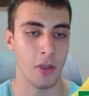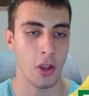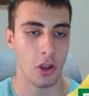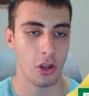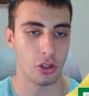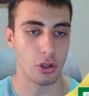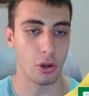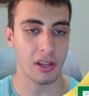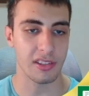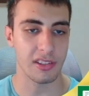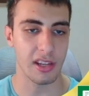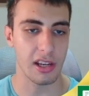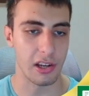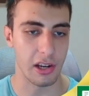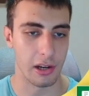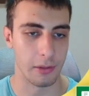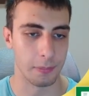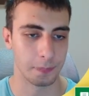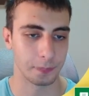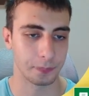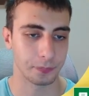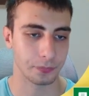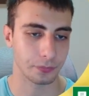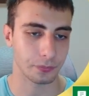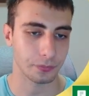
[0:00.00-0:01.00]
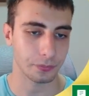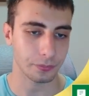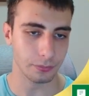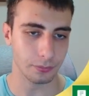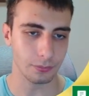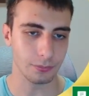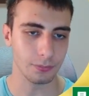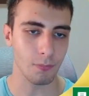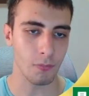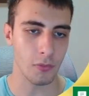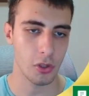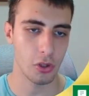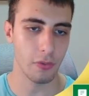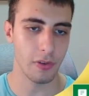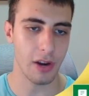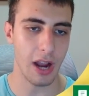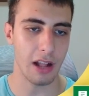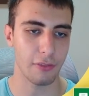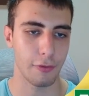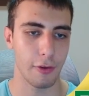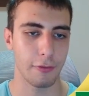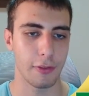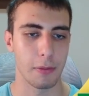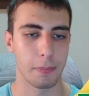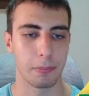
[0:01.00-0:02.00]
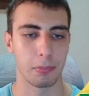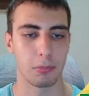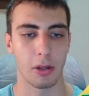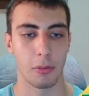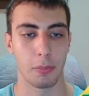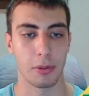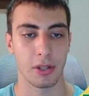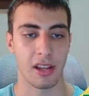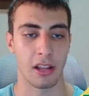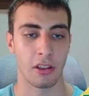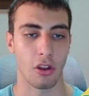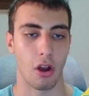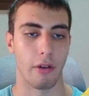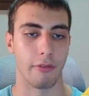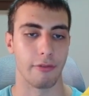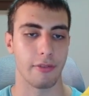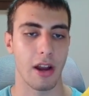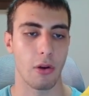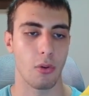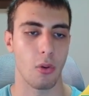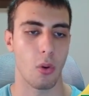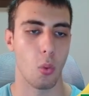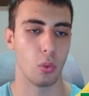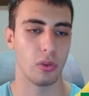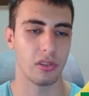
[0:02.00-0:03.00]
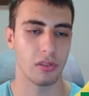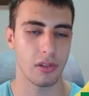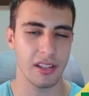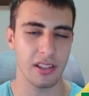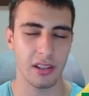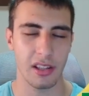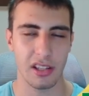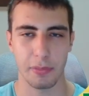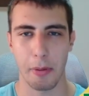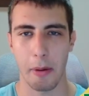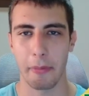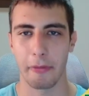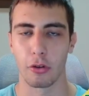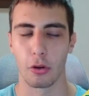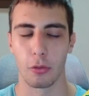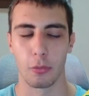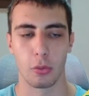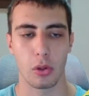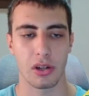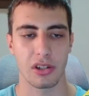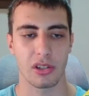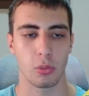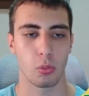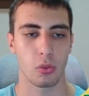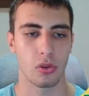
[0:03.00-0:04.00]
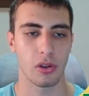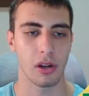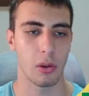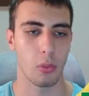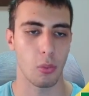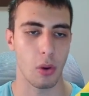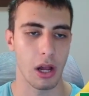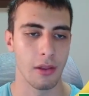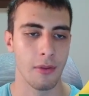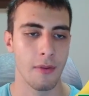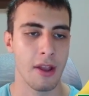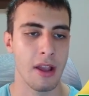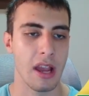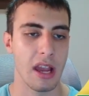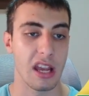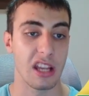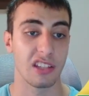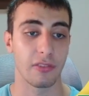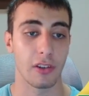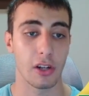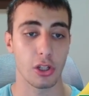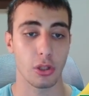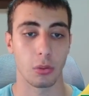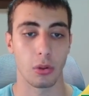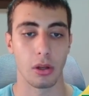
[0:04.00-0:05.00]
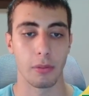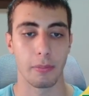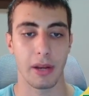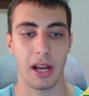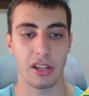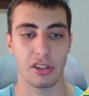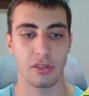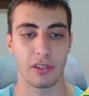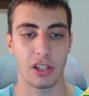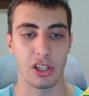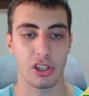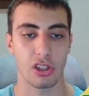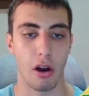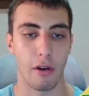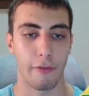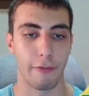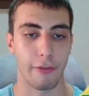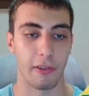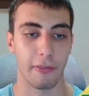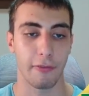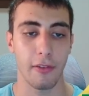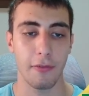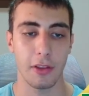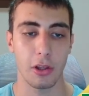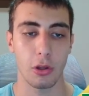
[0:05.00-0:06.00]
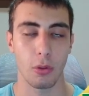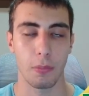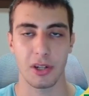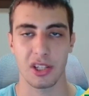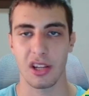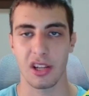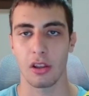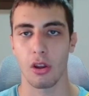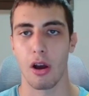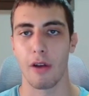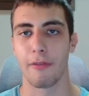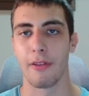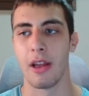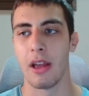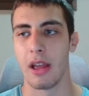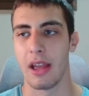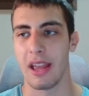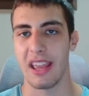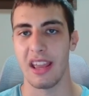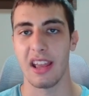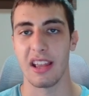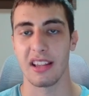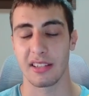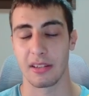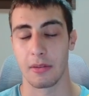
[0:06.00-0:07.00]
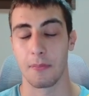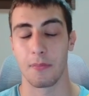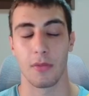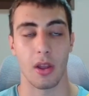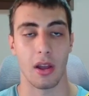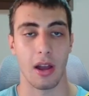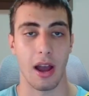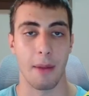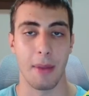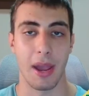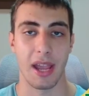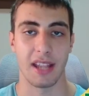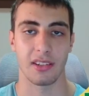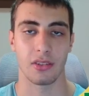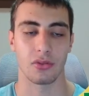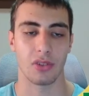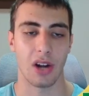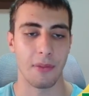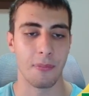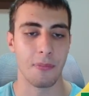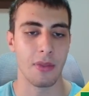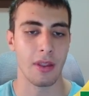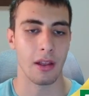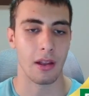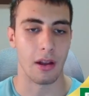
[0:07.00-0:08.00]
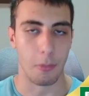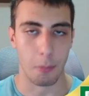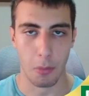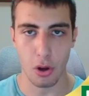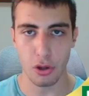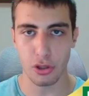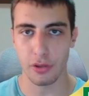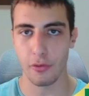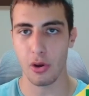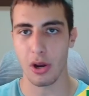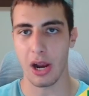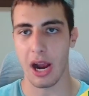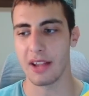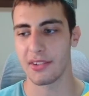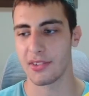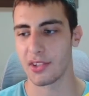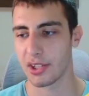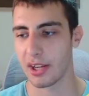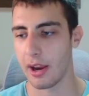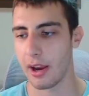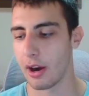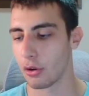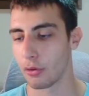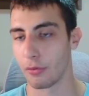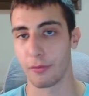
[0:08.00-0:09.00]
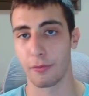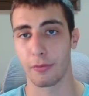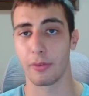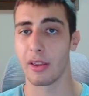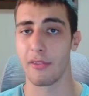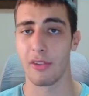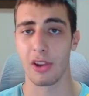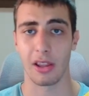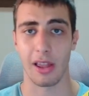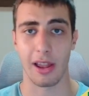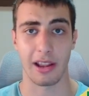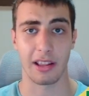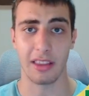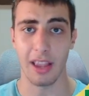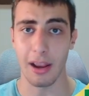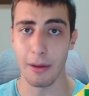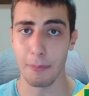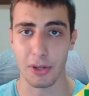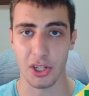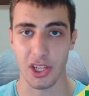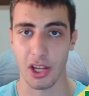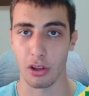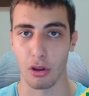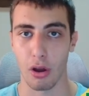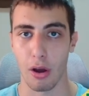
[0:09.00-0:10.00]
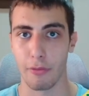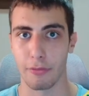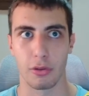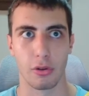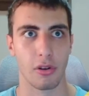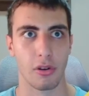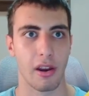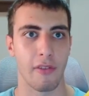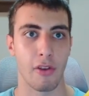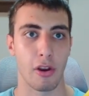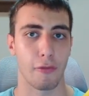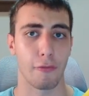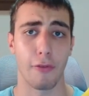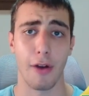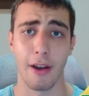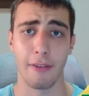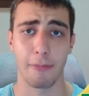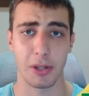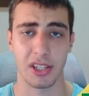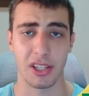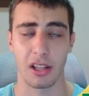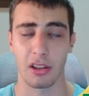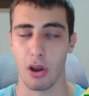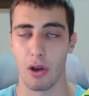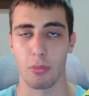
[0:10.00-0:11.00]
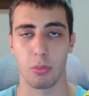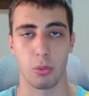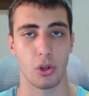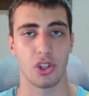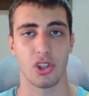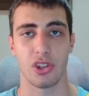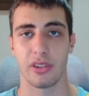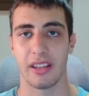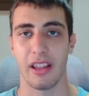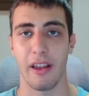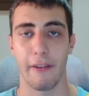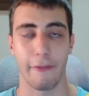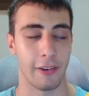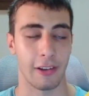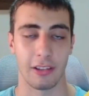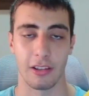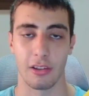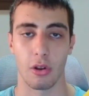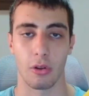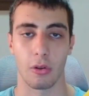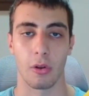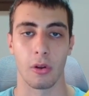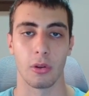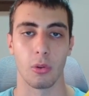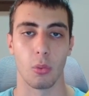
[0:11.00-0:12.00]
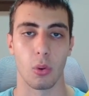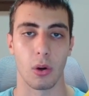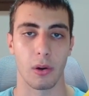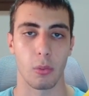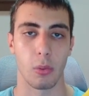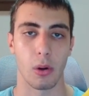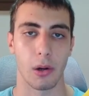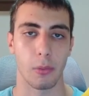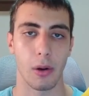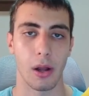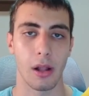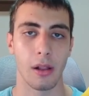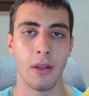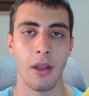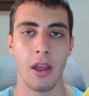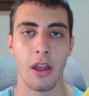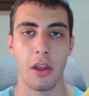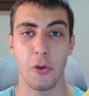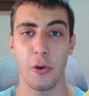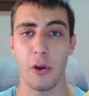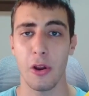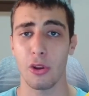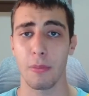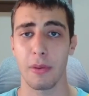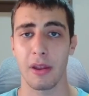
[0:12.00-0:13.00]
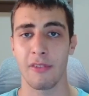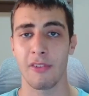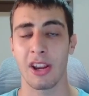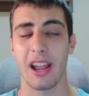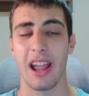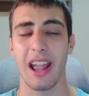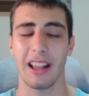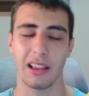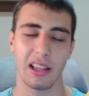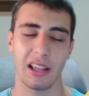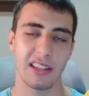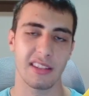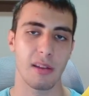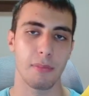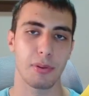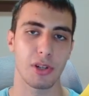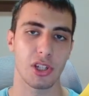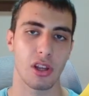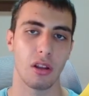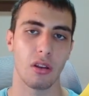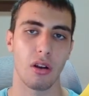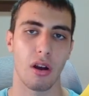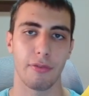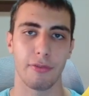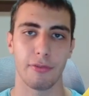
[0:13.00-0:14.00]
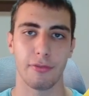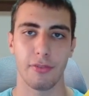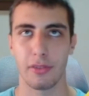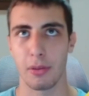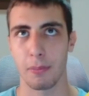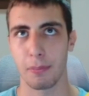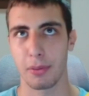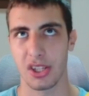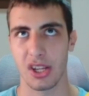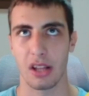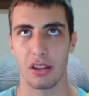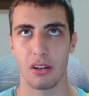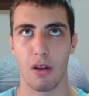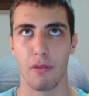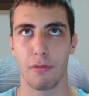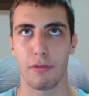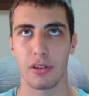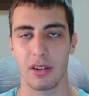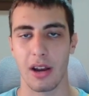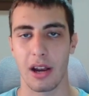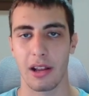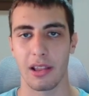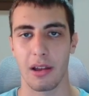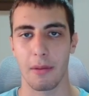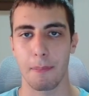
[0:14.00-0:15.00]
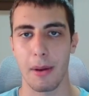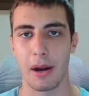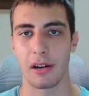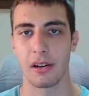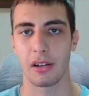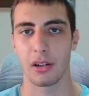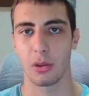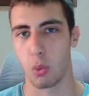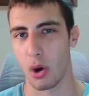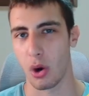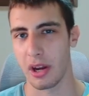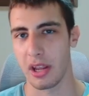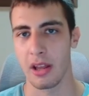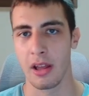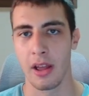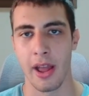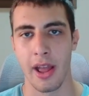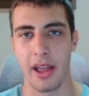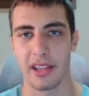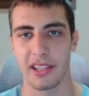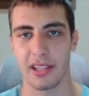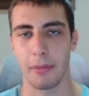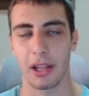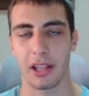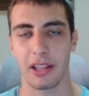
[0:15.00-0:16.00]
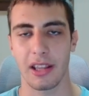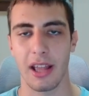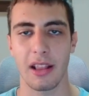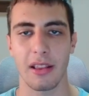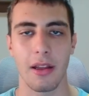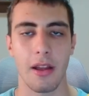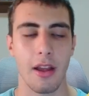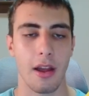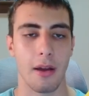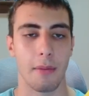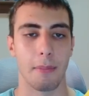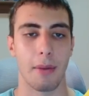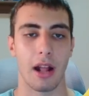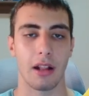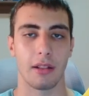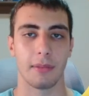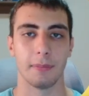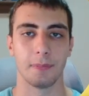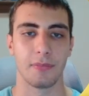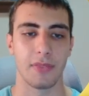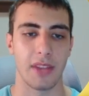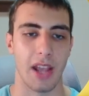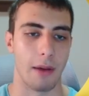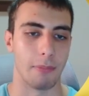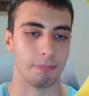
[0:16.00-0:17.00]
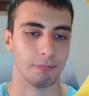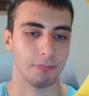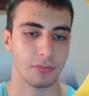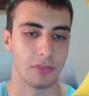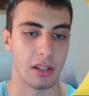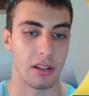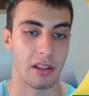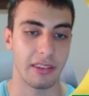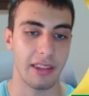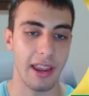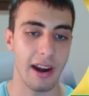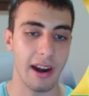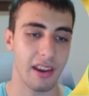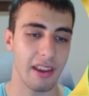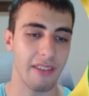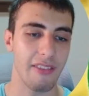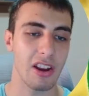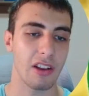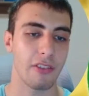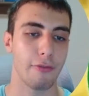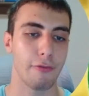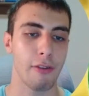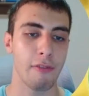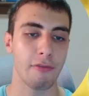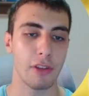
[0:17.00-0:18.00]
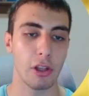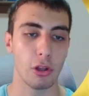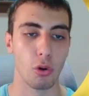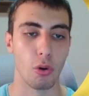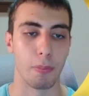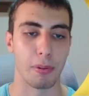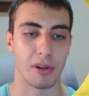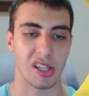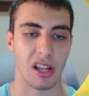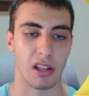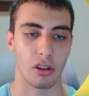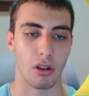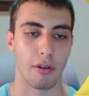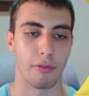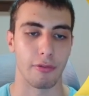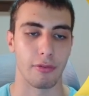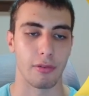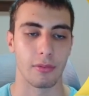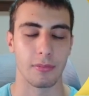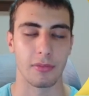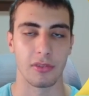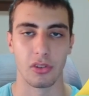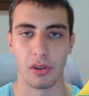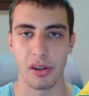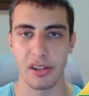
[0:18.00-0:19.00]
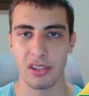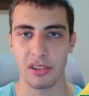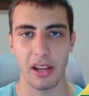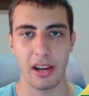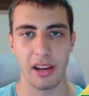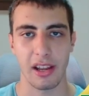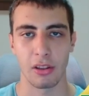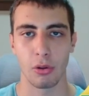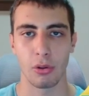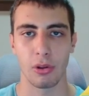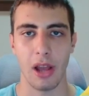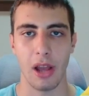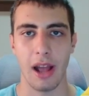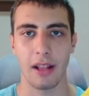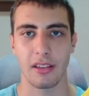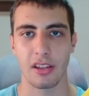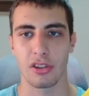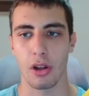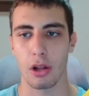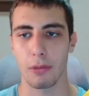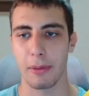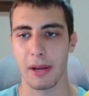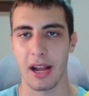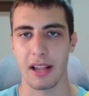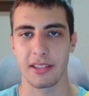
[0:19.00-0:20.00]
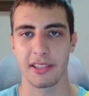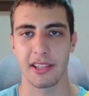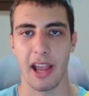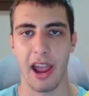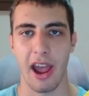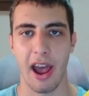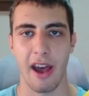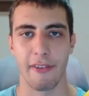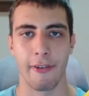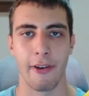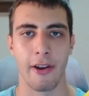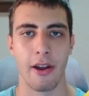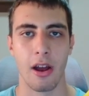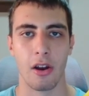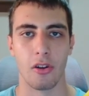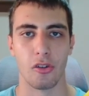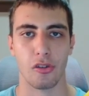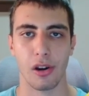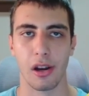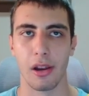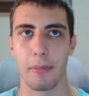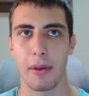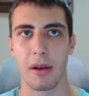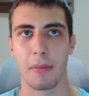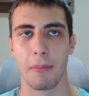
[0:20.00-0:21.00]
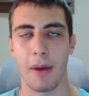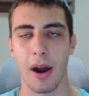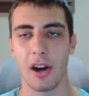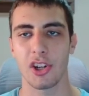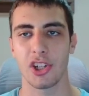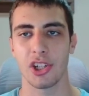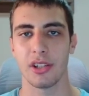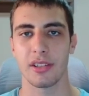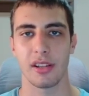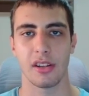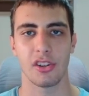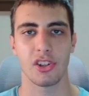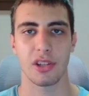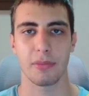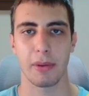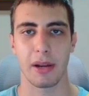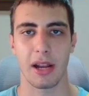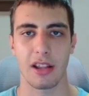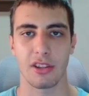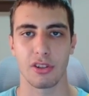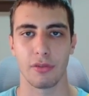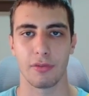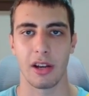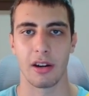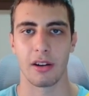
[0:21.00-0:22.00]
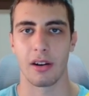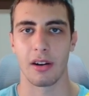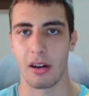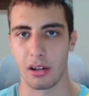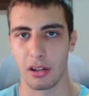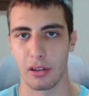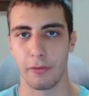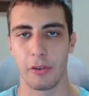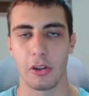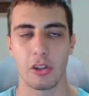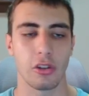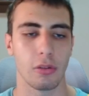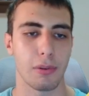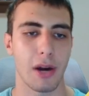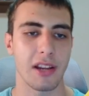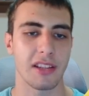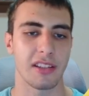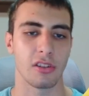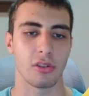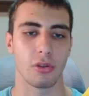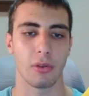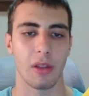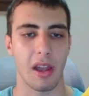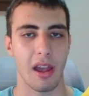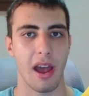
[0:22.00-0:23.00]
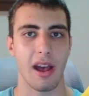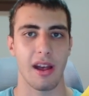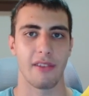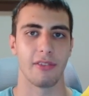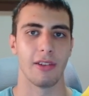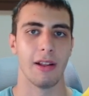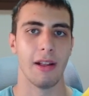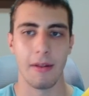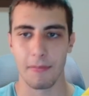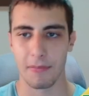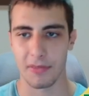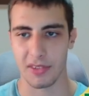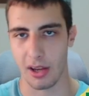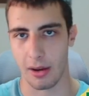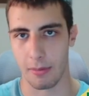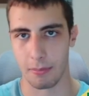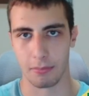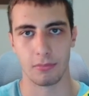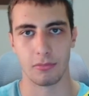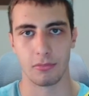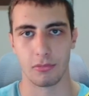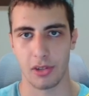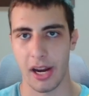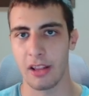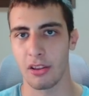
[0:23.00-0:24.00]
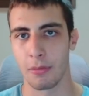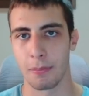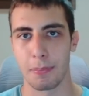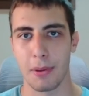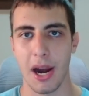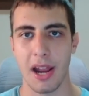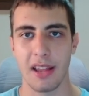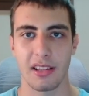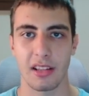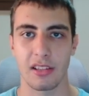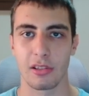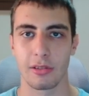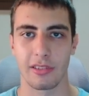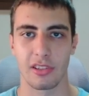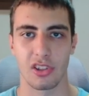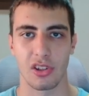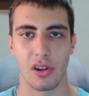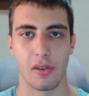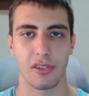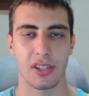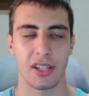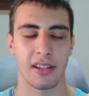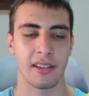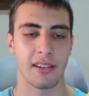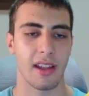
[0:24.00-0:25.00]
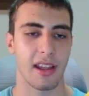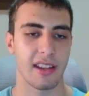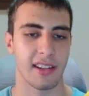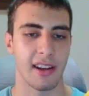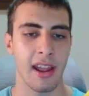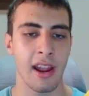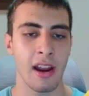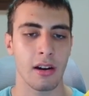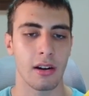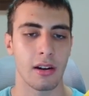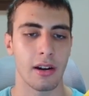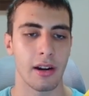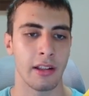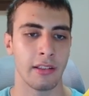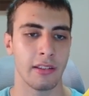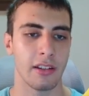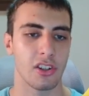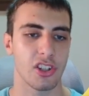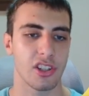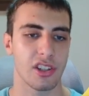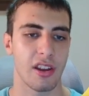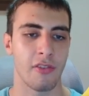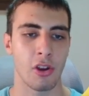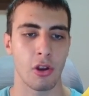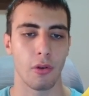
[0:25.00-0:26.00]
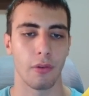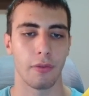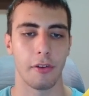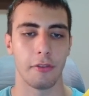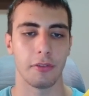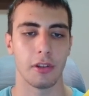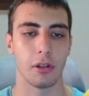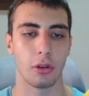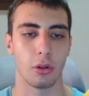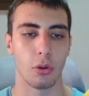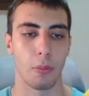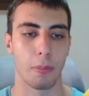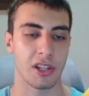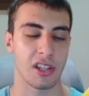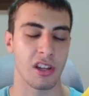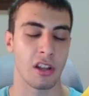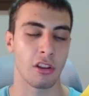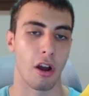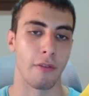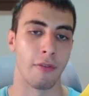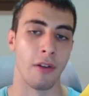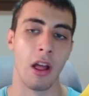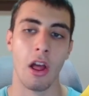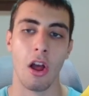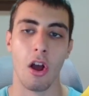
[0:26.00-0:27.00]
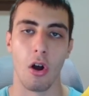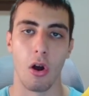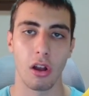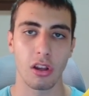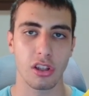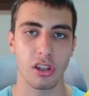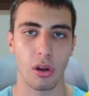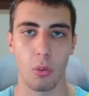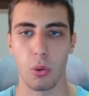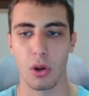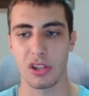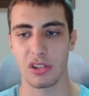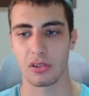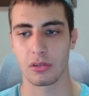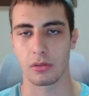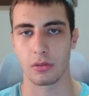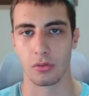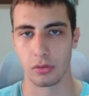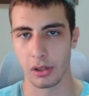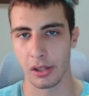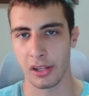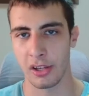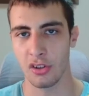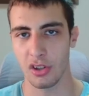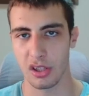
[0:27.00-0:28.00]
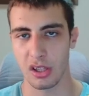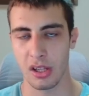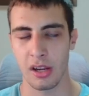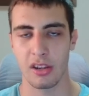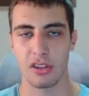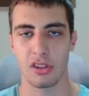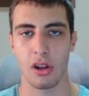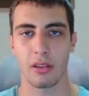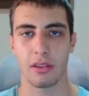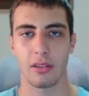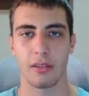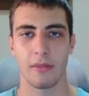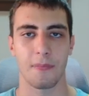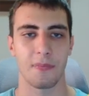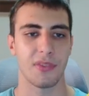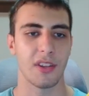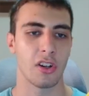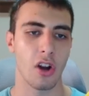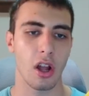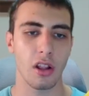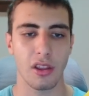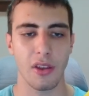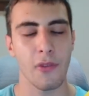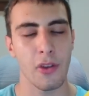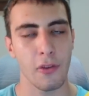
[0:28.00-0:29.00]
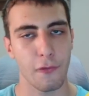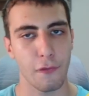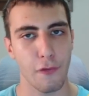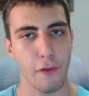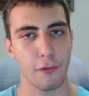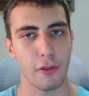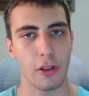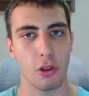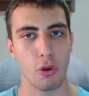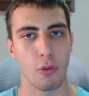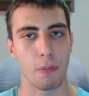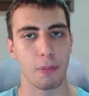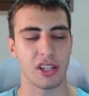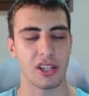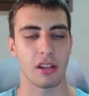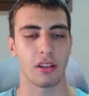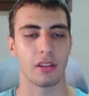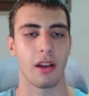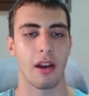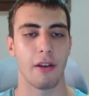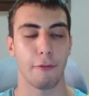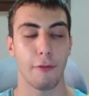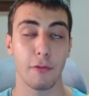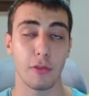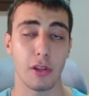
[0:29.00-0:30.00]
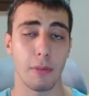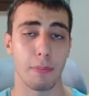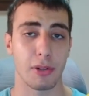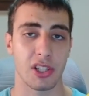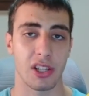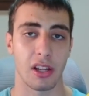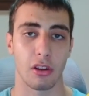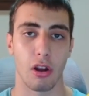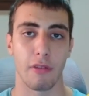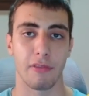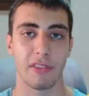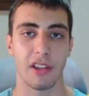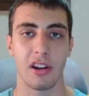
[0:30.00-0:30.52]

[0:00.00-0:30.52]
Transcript: So you can see here, you've got 52% off. Now, the reason this pop-up form works really well is first of all because of this offer. 52% off is amazing, right? Most of you guys are scared of giving like 10% off. You're giving 5% off, which is definitely not going to work very well. You need to be giving at least 10% off. 15% off is kind of like better, 20, something like that. But yeah, they're giving 52% off. The reason they can do that is not because they have really big margins, it's just because of their artificial pricing. So they have some random price that serves as an anchor, and they're just giving you 52% off. Also, what's really interesting is they're not giving 50% off.